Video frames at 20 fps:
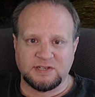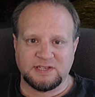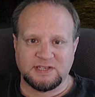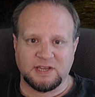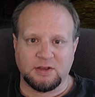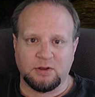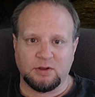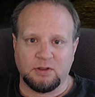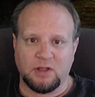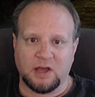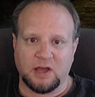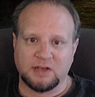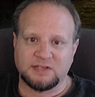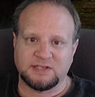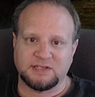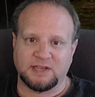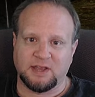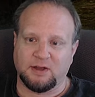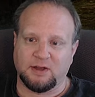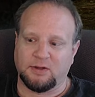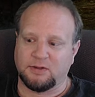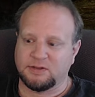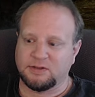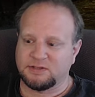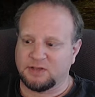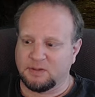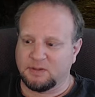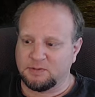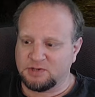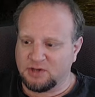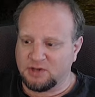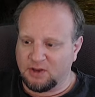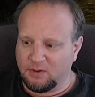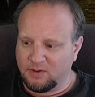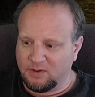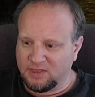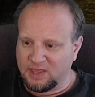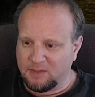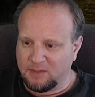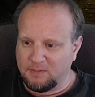single lock skill. So I'm going to show you
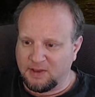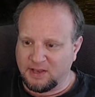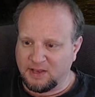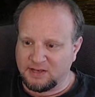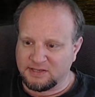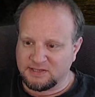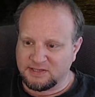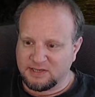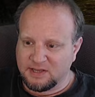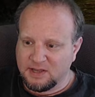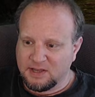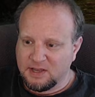what that means.